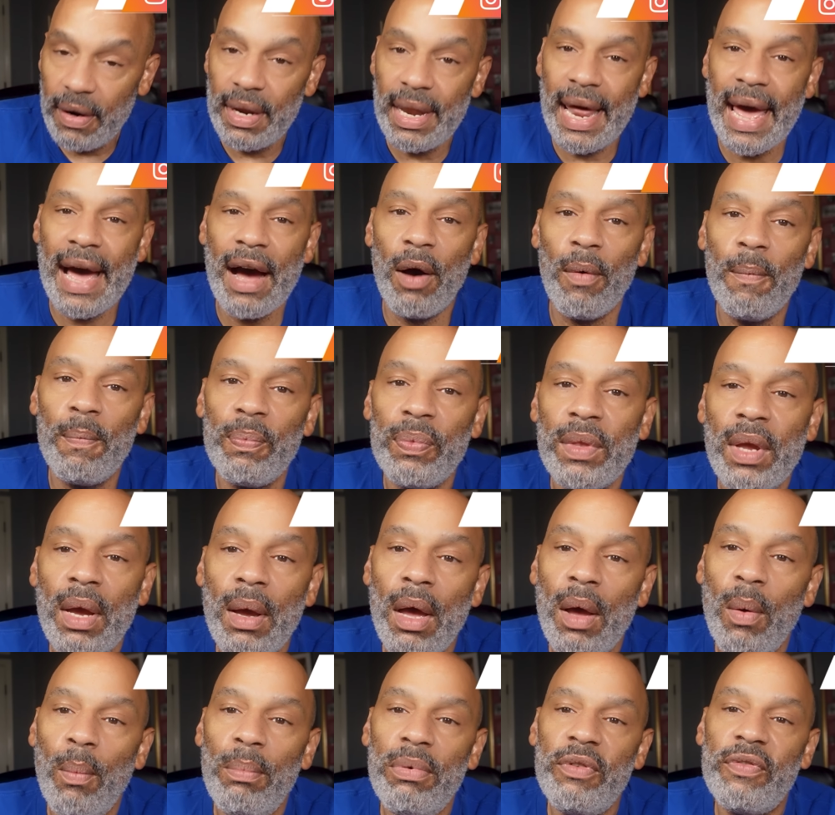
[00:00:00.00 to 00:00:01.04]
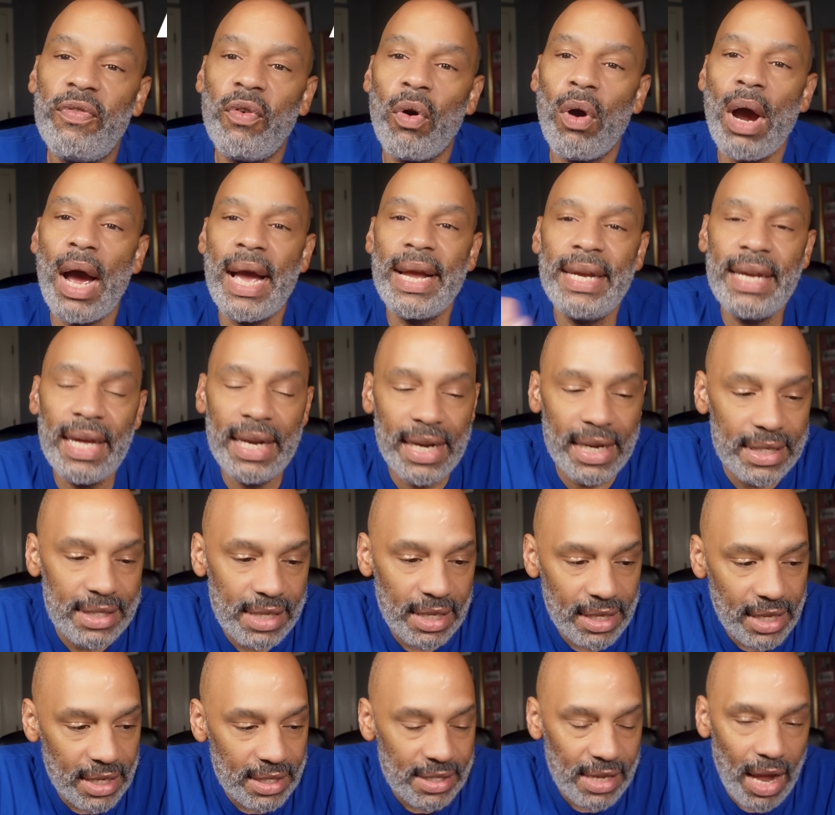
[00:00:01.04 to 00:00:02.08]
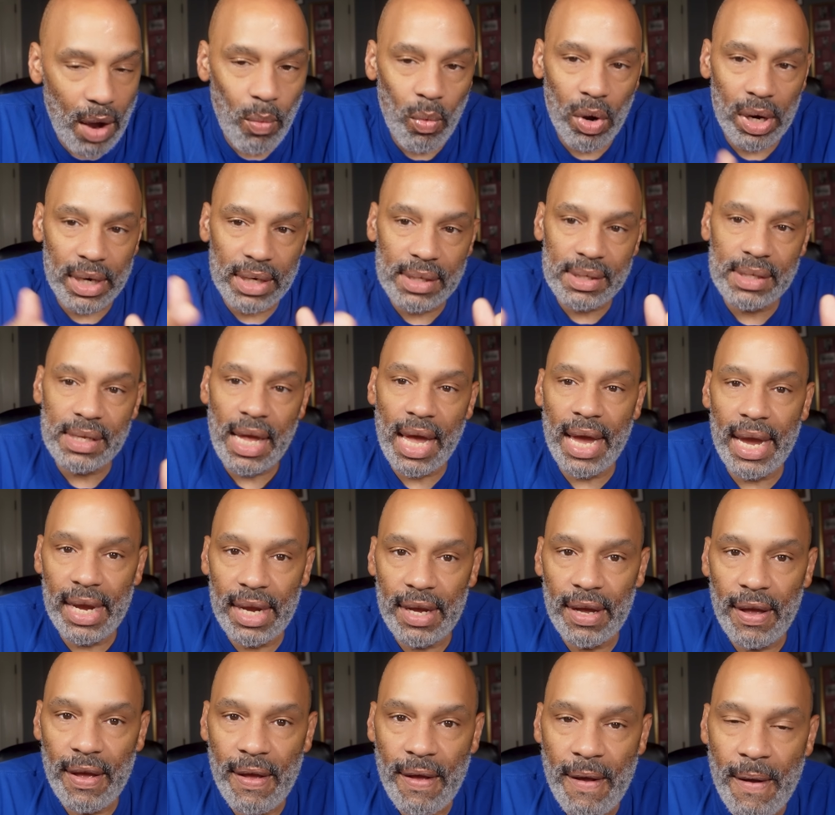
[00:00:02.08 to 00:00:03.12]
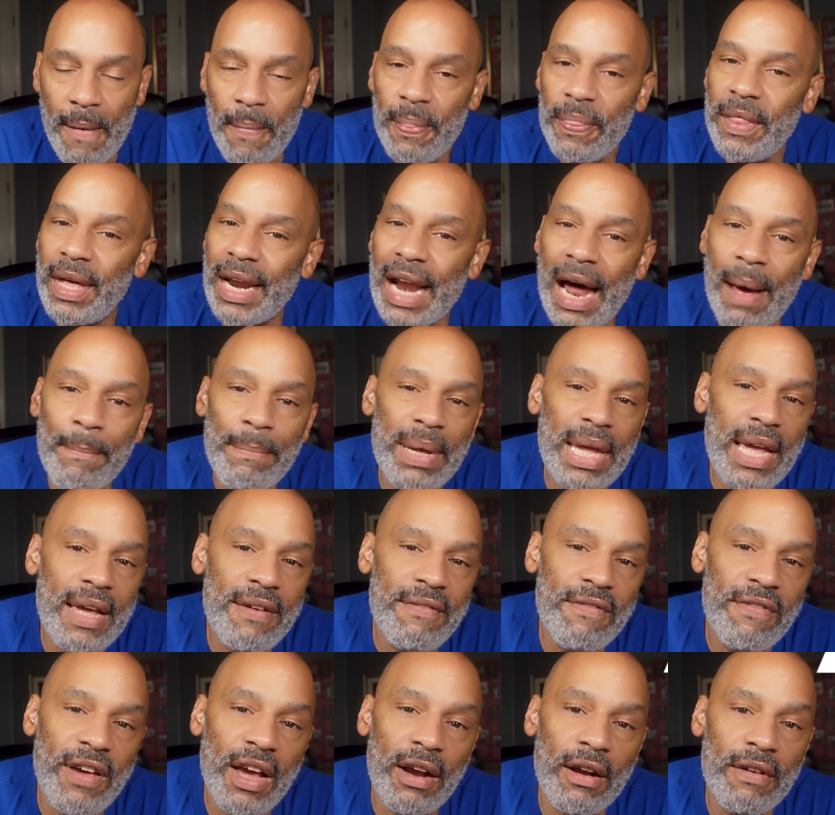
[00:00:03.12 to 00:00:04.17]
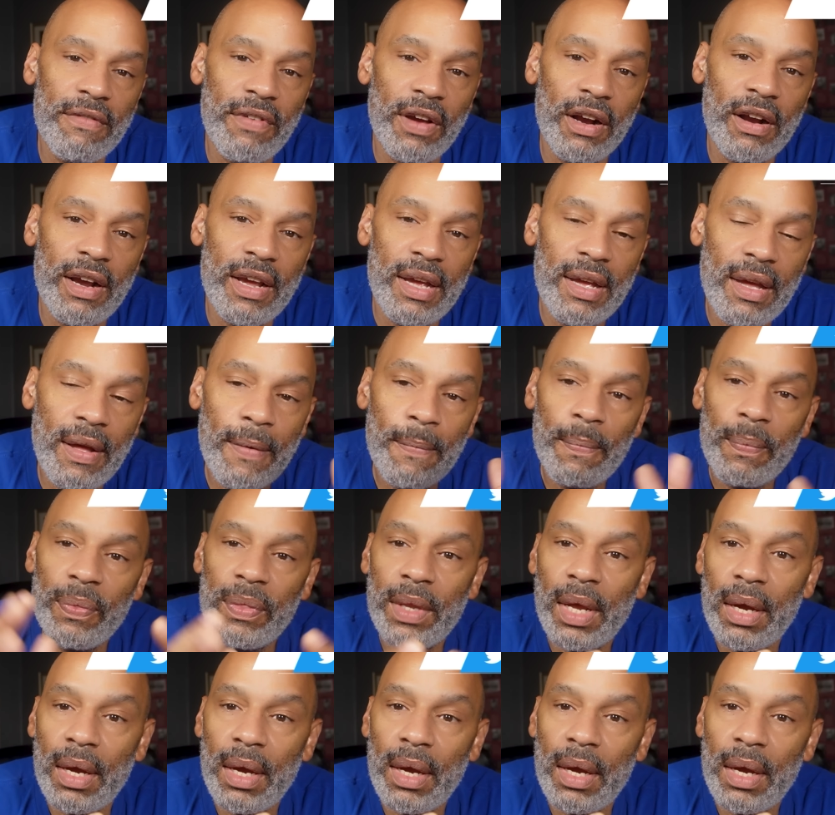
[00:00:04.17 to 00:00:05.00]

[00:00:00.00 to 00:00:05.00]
Now, before I get into this, I want to say that I'm being very, very